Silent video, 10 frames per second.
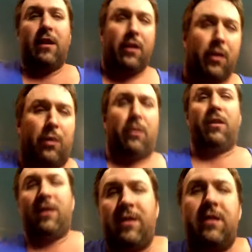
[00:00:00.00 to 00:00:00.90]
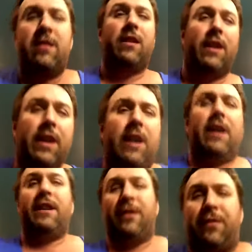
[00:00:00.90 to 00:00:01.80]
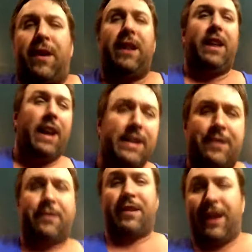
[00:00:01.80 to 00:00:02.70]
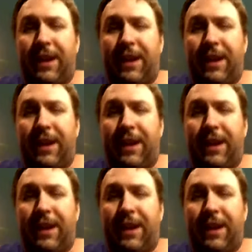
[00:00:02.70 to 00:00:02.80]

goal to find the answer to that,